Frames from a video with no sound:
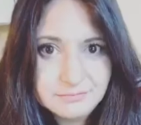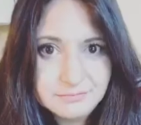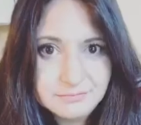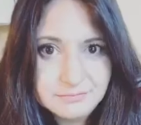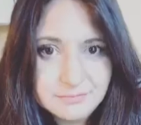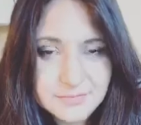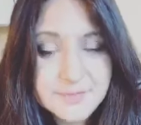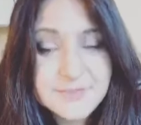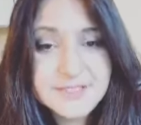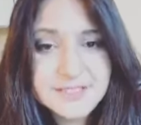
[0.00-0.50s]

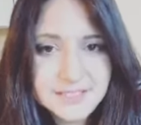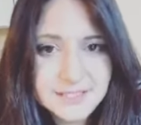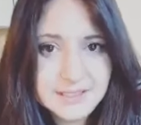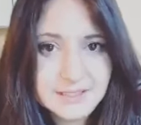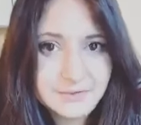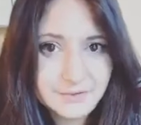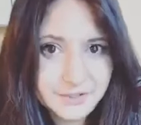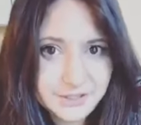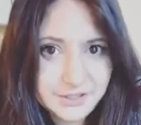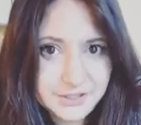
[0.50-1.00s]
I'm
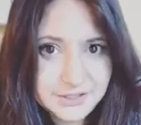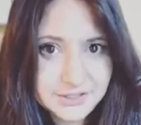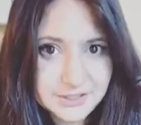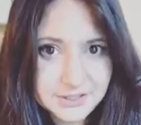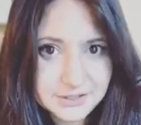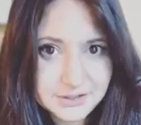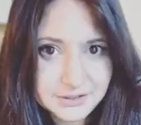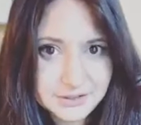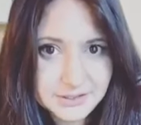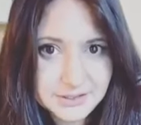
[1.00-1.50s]
sticking with
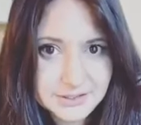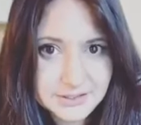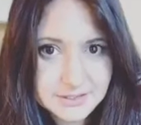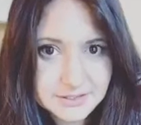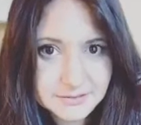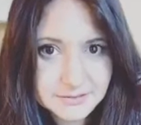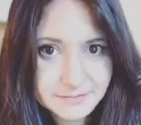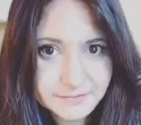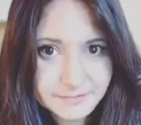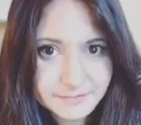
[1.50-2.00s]
Jesus
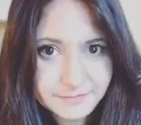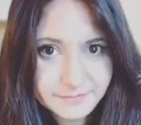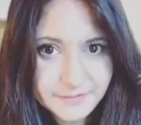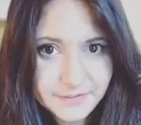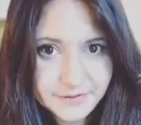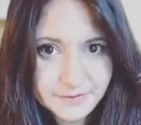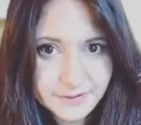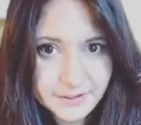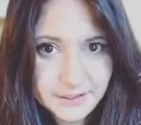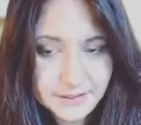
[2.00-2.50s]
Christ.
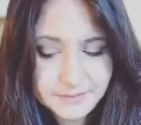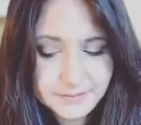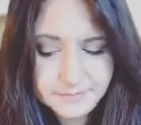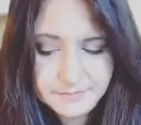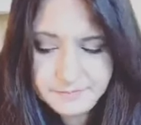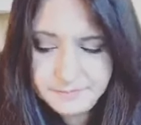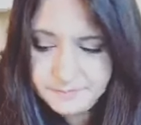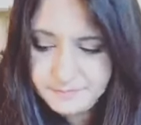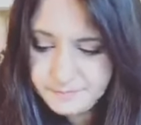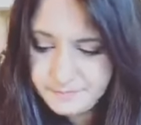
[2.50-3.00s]
All right?
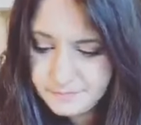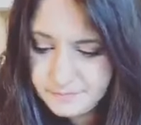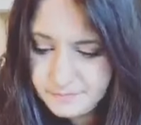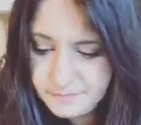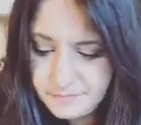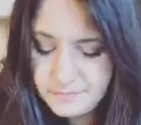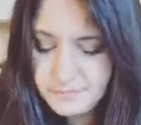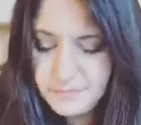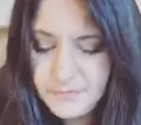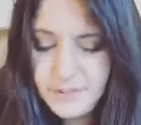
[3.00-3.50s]

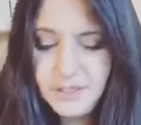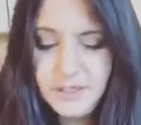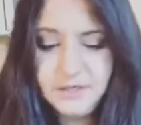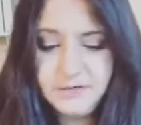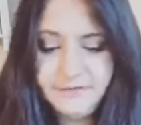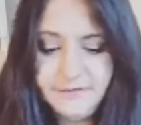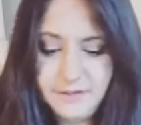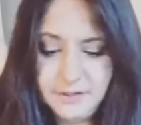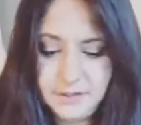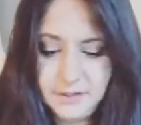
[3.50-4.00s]
I
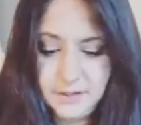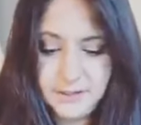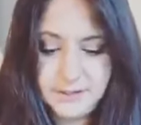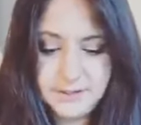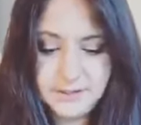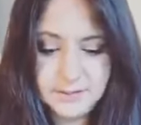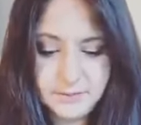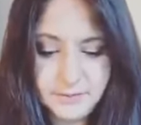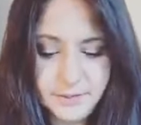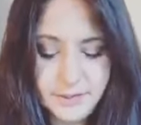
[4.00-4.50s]
love you
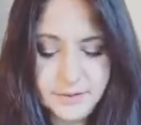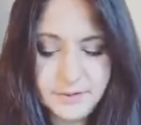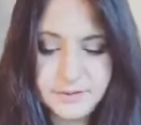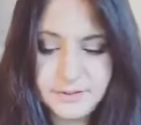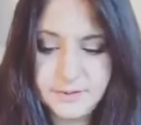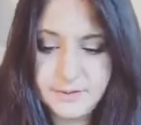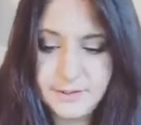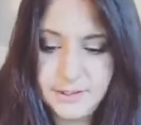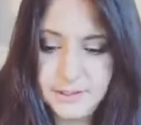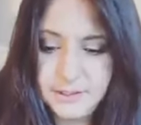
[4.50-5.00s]
guys. What else
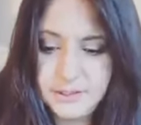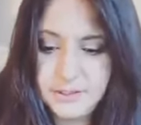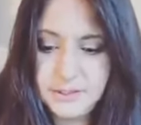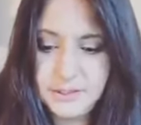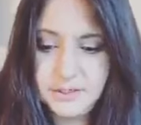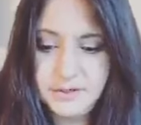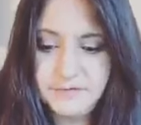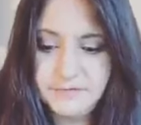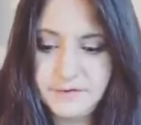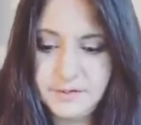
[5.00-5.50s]
do I need to
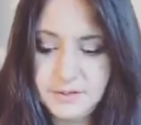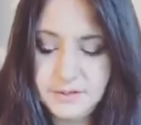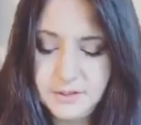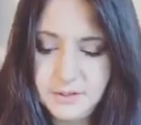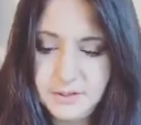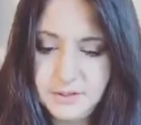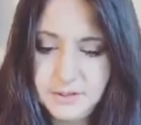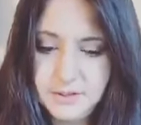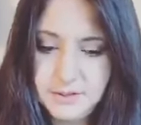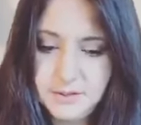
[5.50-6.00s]
cover?
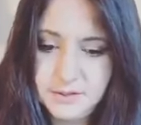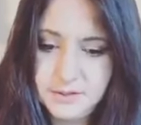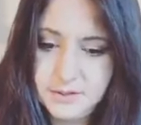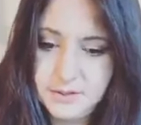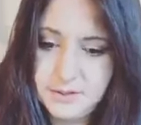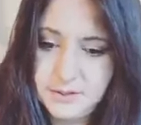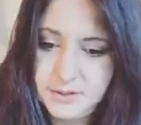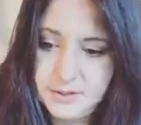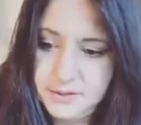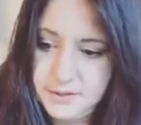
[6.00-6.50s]

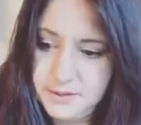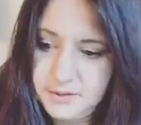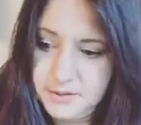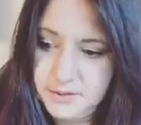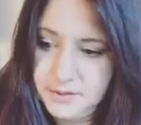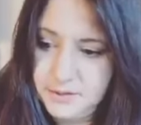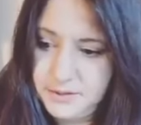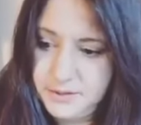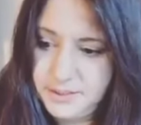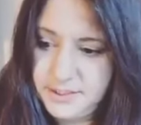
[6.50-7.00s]

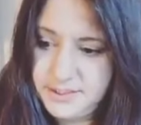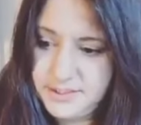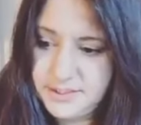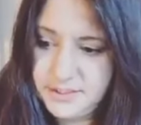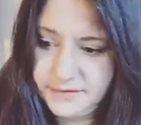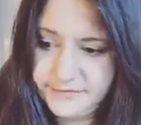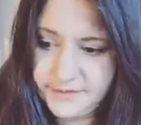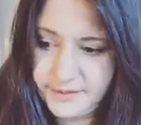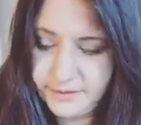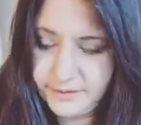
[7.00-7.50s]
This
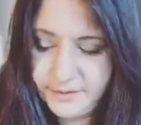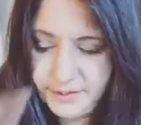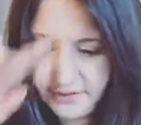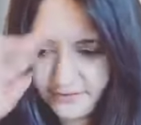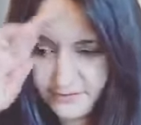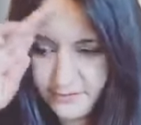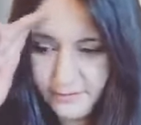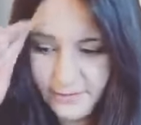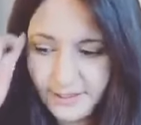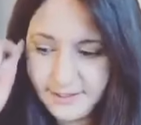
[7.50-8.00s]
stuff don't
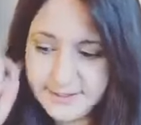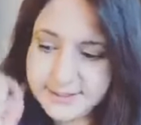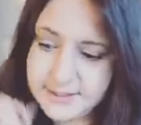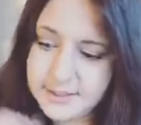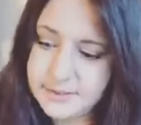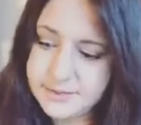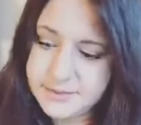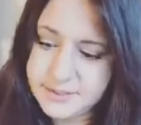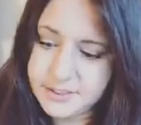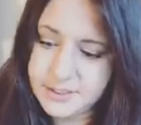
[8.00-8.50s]
even matter.
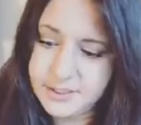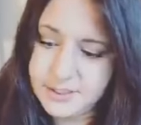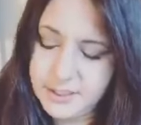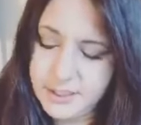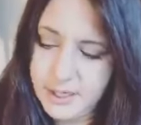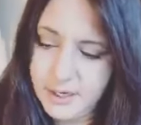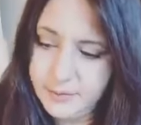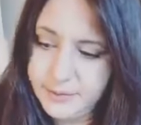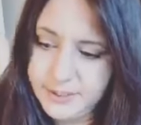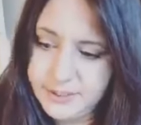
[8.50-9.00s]
I was going to
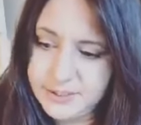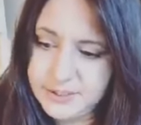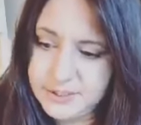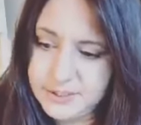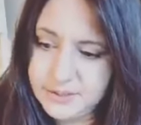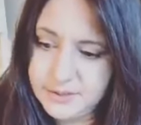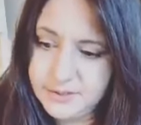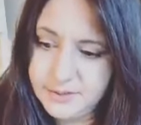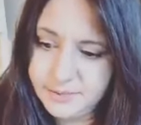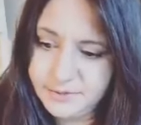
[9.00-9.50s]
go
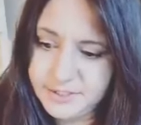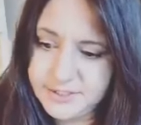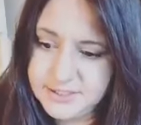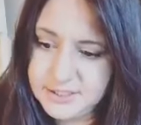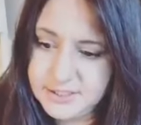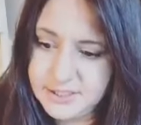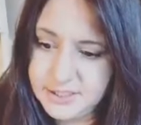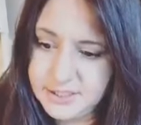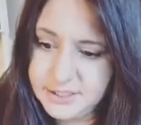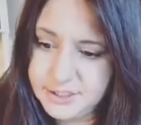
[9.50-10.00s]
into the
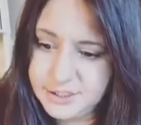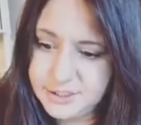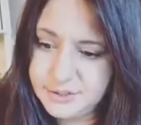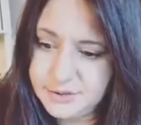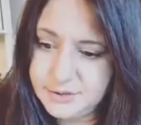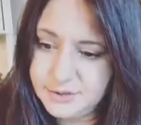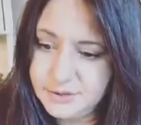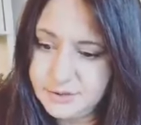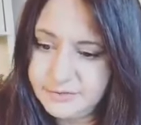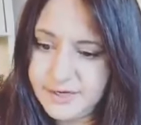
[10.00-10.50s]

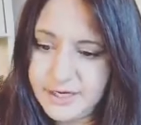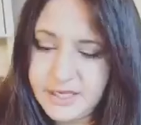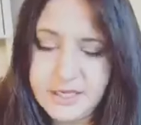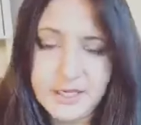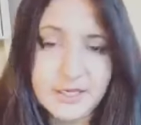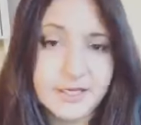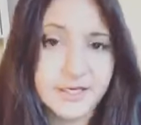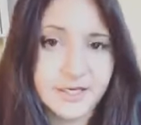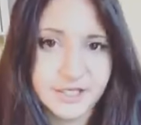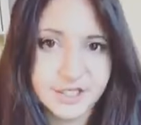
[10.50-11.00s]
presidential
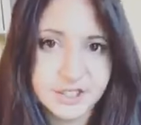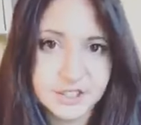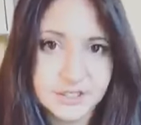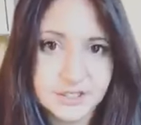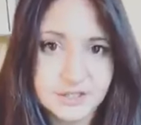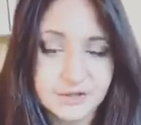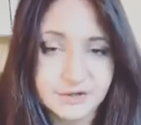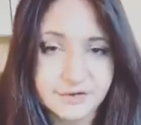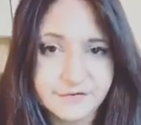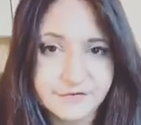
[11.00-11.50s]

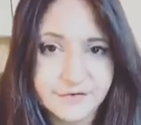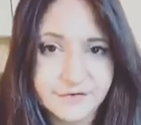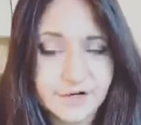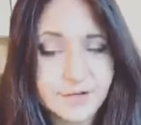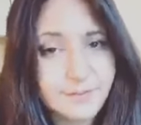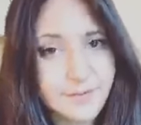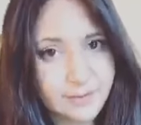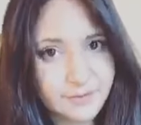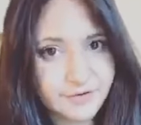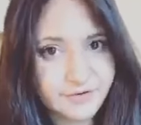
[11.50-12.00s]
recognition of
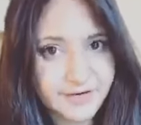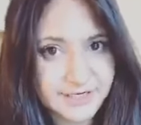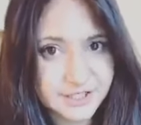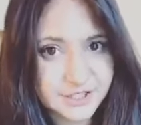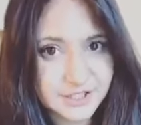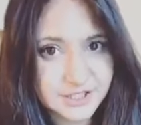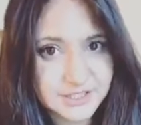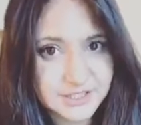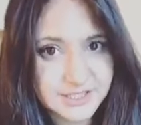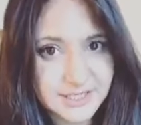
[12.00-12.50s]

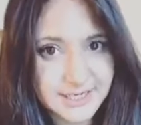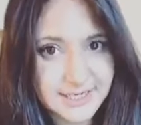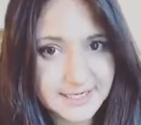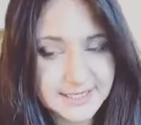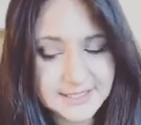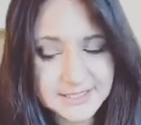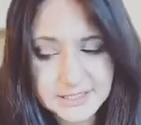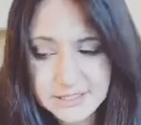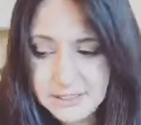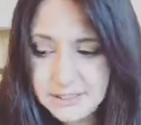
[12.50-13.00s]
commemoration
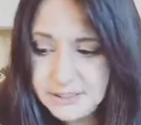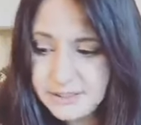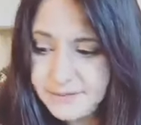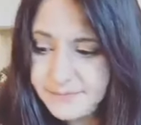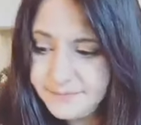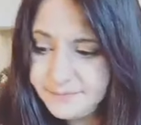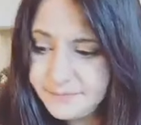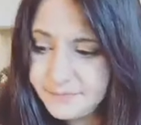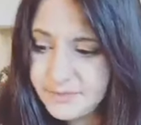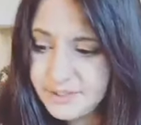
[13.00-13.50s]
days.
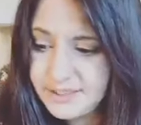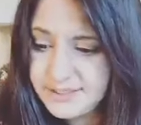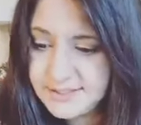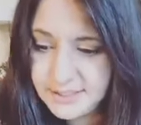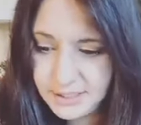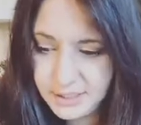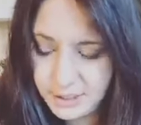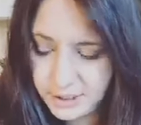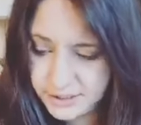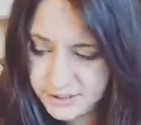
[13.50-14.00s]
There's
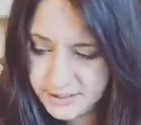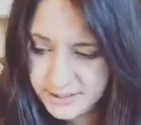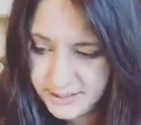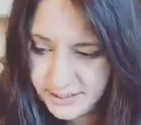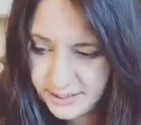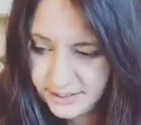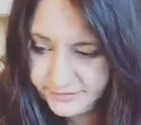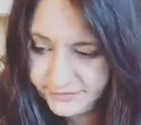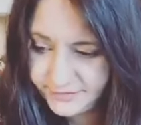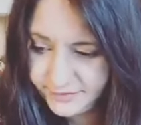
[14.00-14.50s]
a lot to
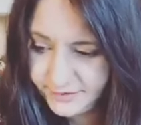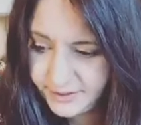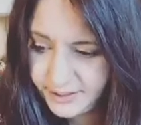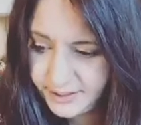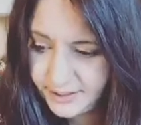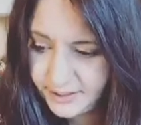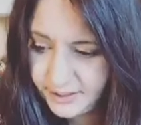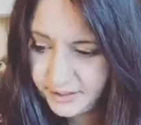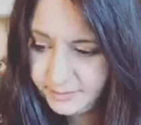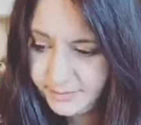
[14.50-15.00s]
cover on
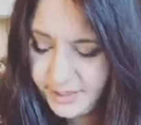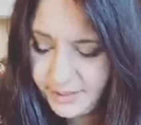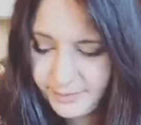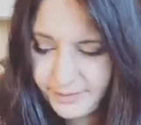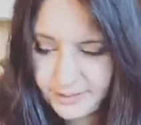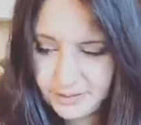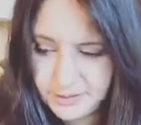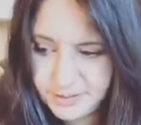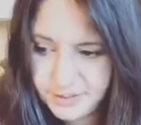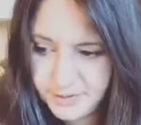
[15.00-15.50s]
here.
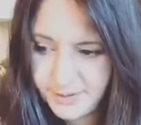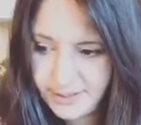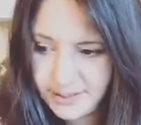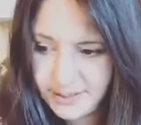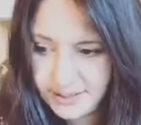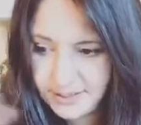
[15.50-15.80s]
Maybe I'll do it another